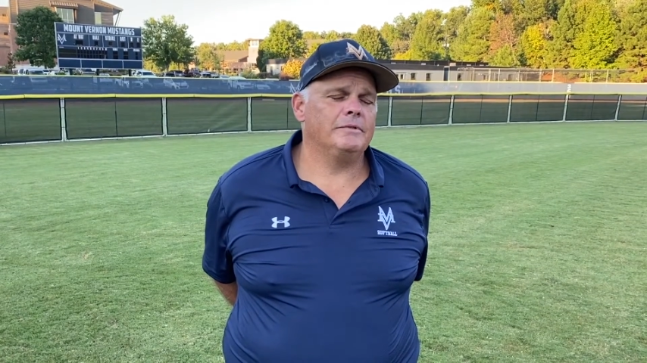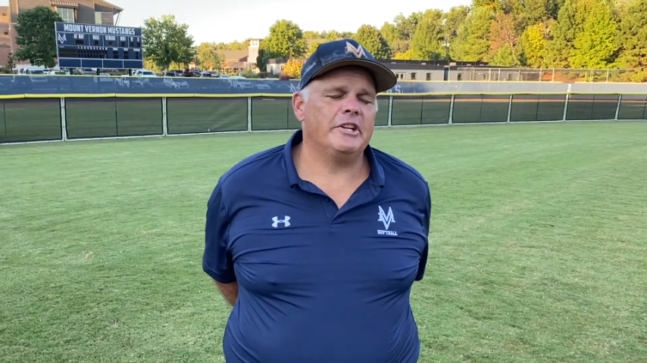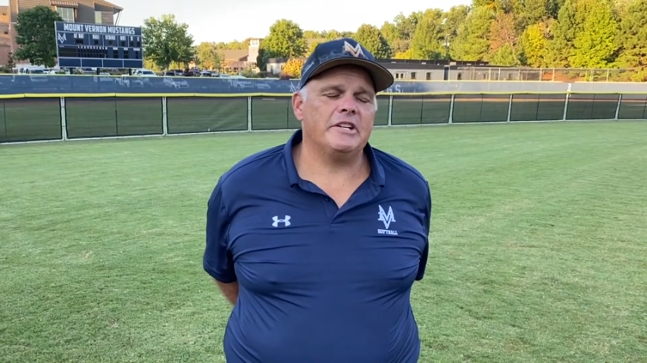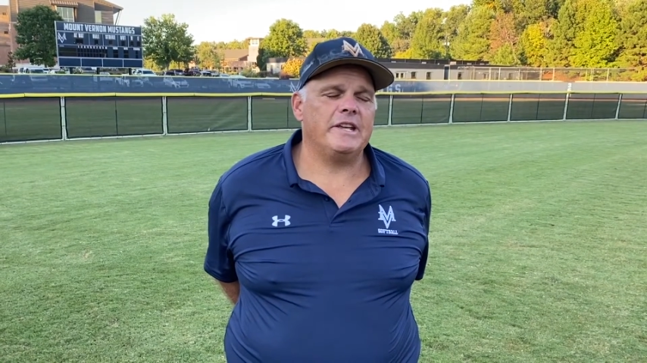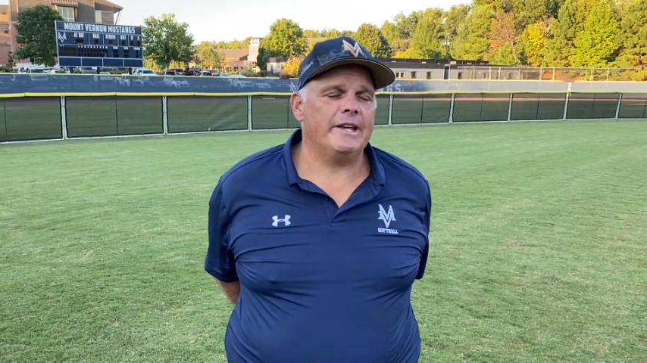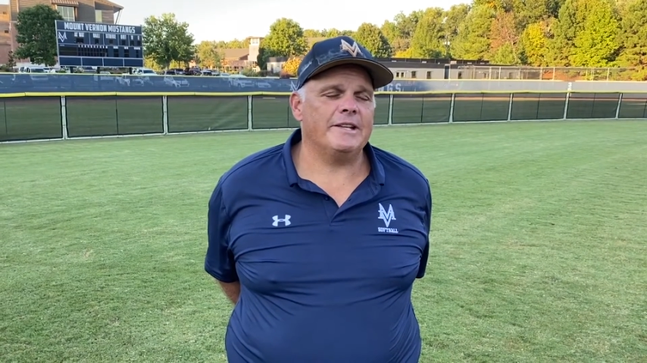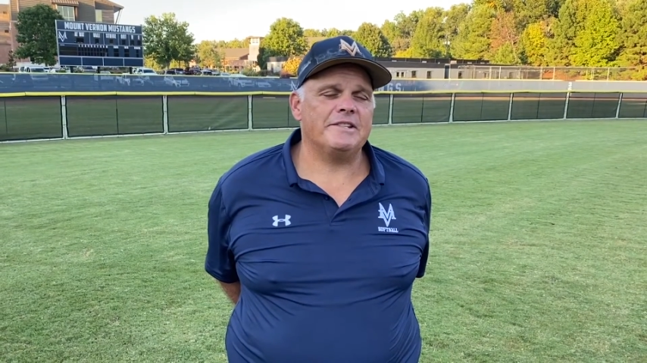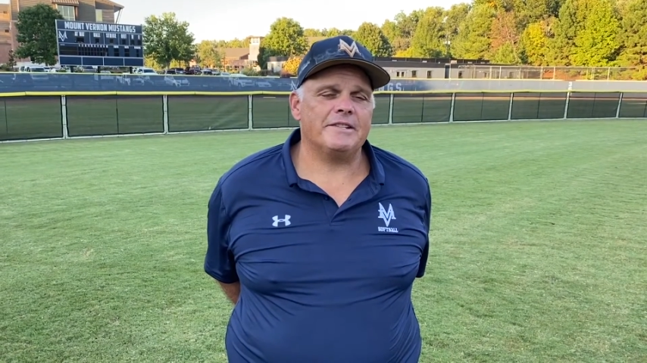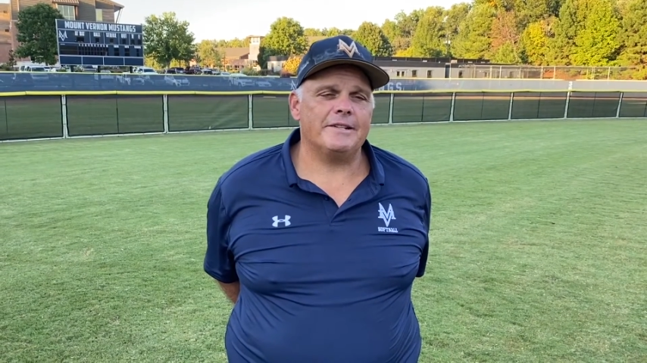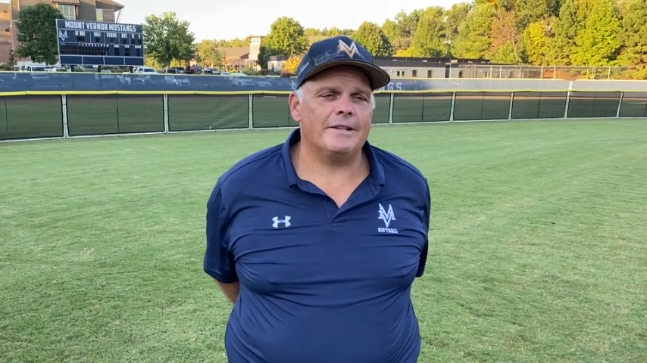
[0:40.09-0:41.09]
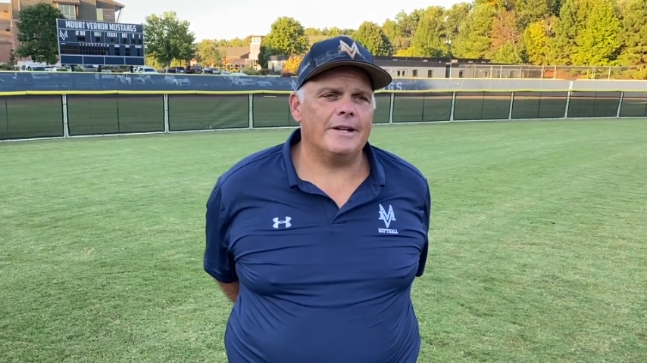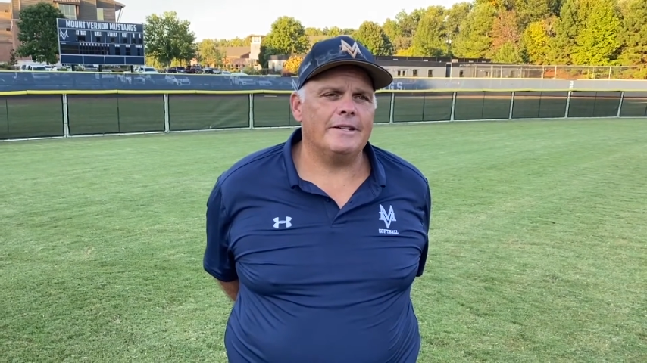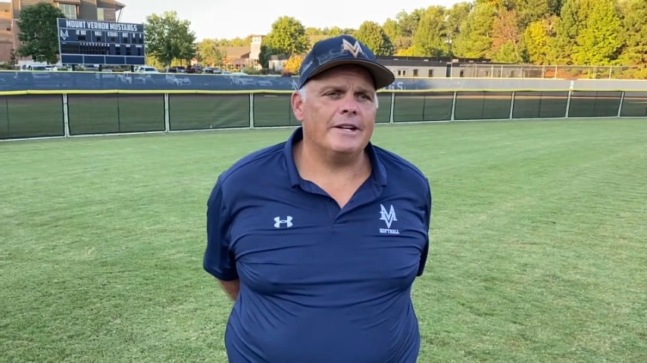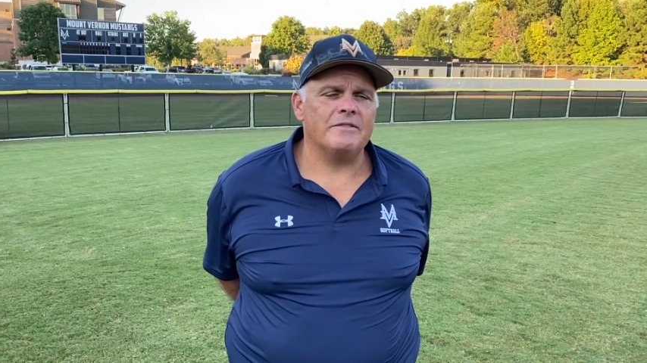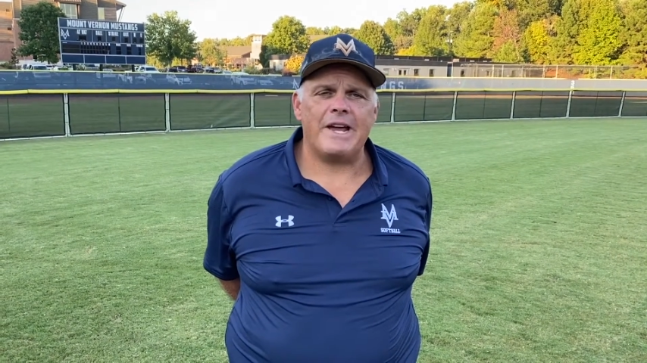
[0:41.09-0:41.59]
good kids
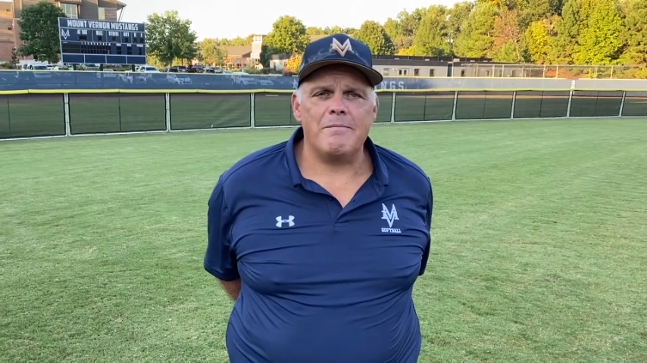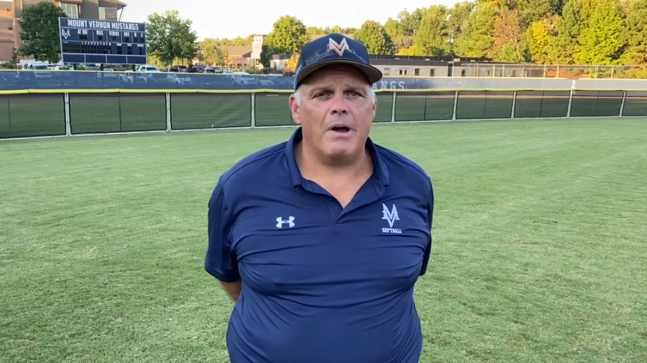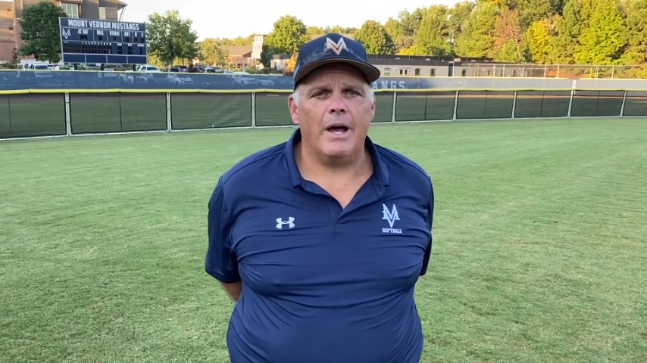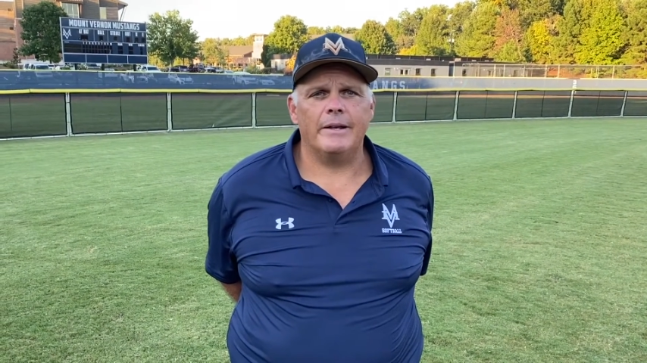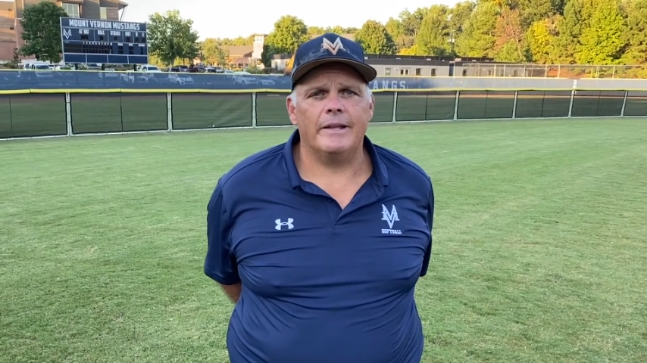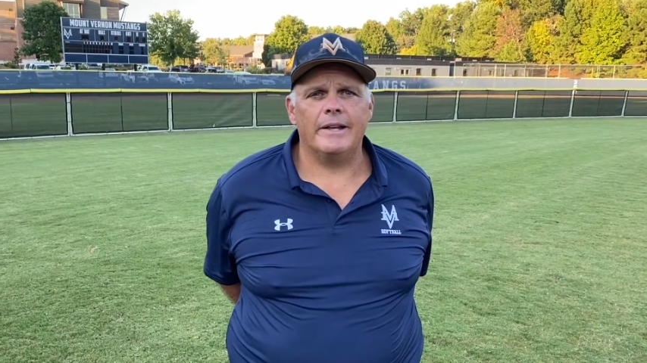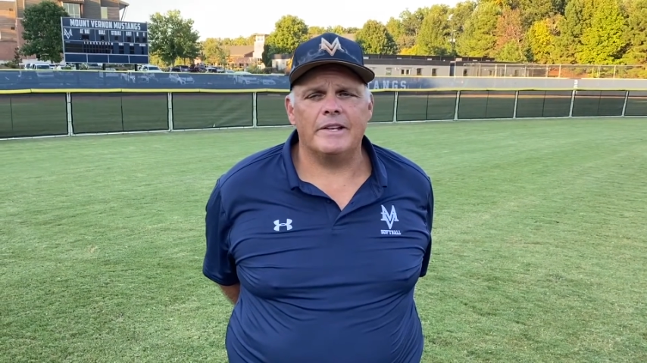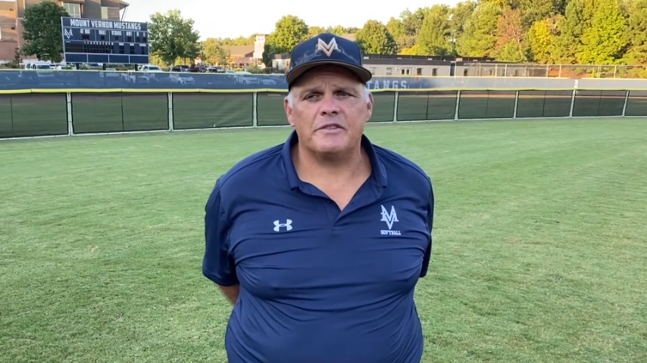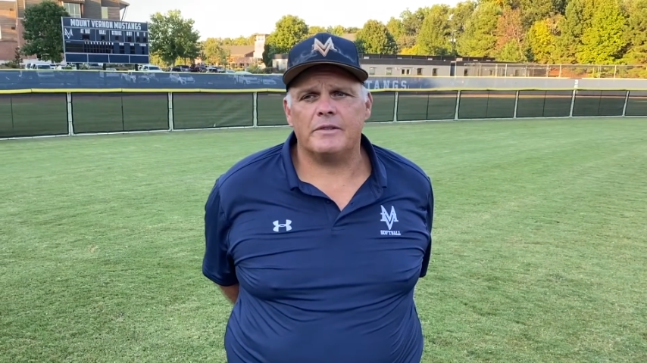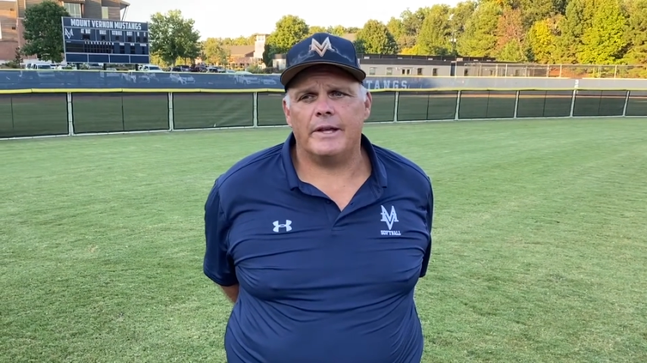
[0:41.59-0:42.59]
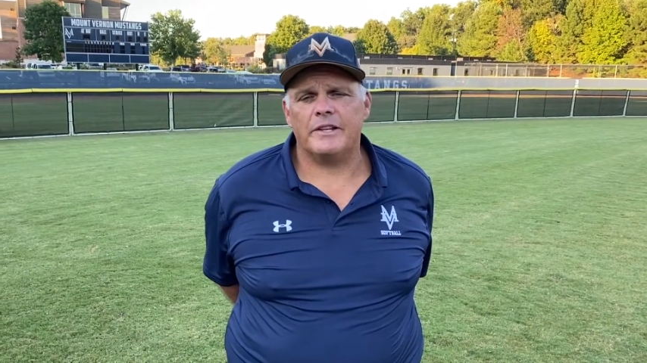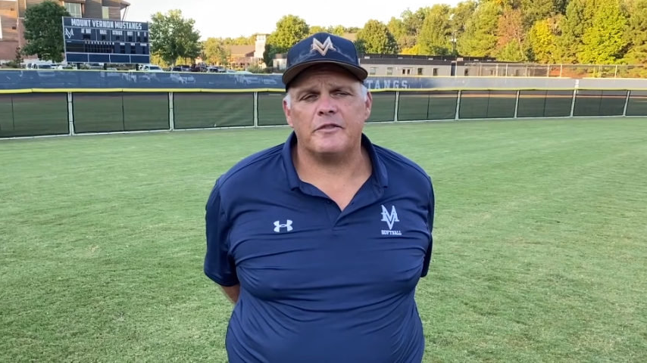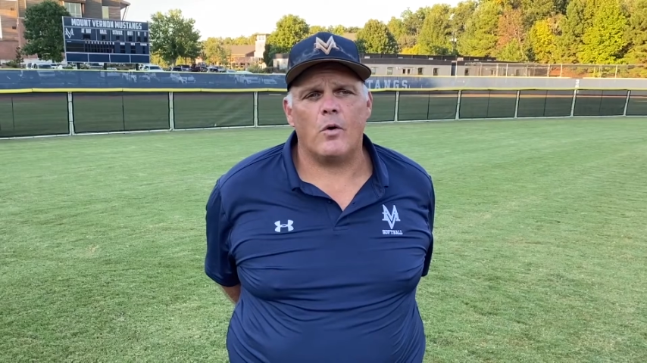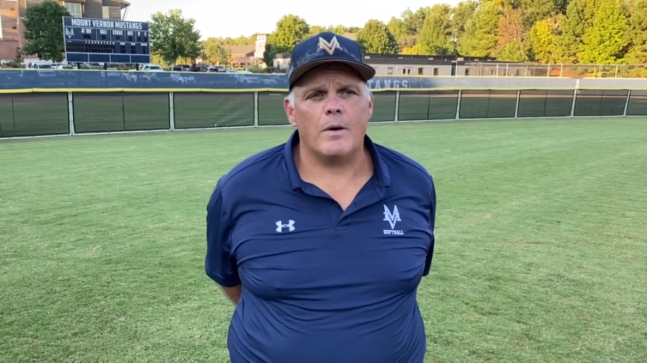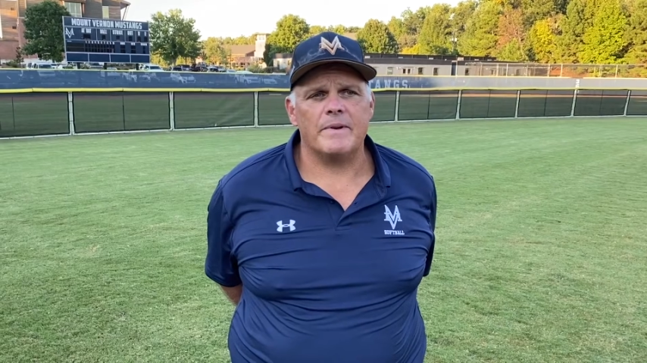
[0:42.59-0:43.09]
and tight bond that has
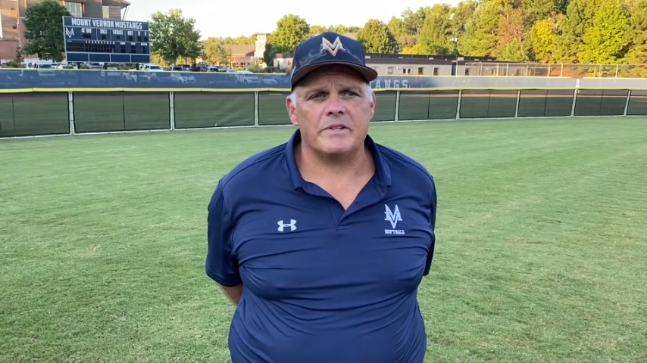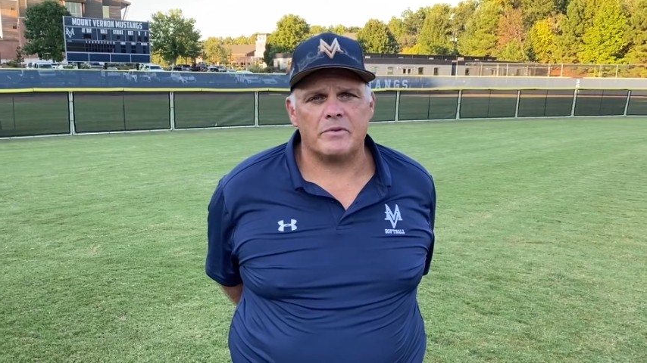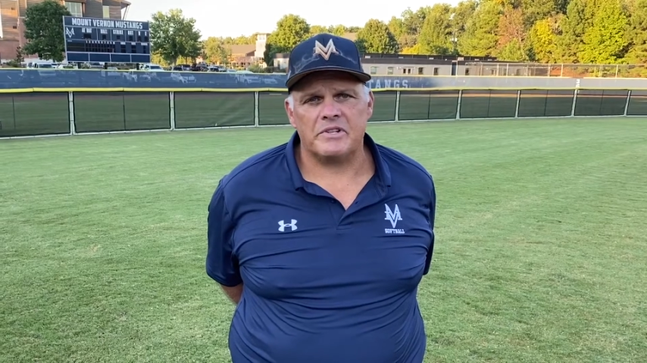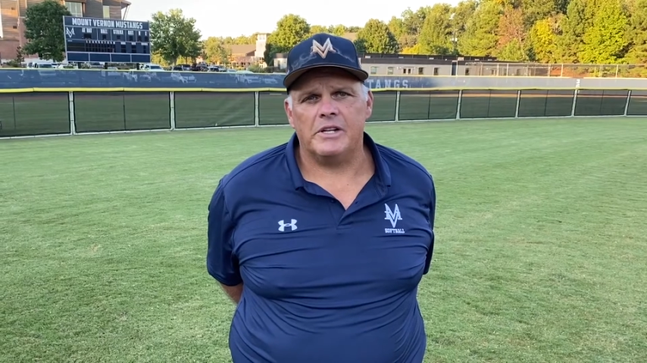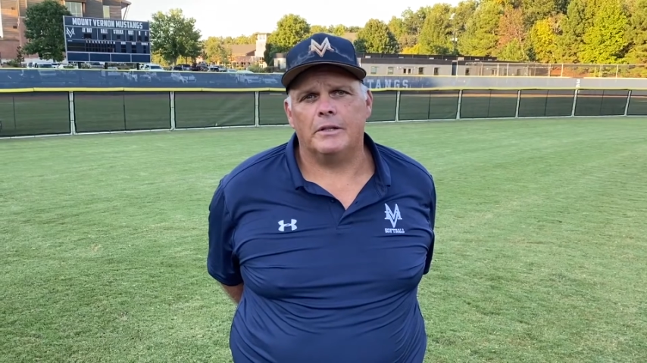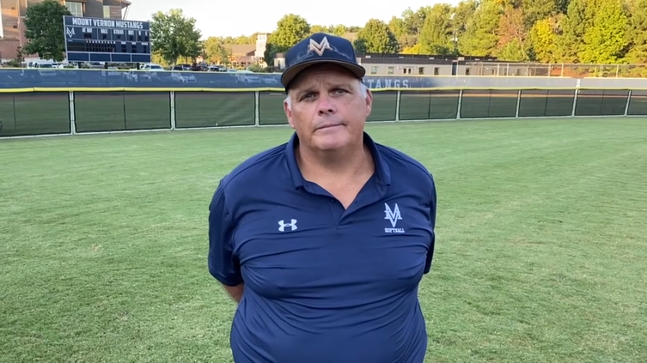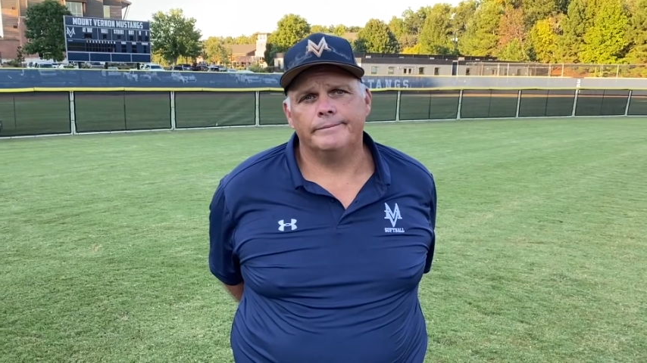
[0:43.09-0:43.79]
formed as a result.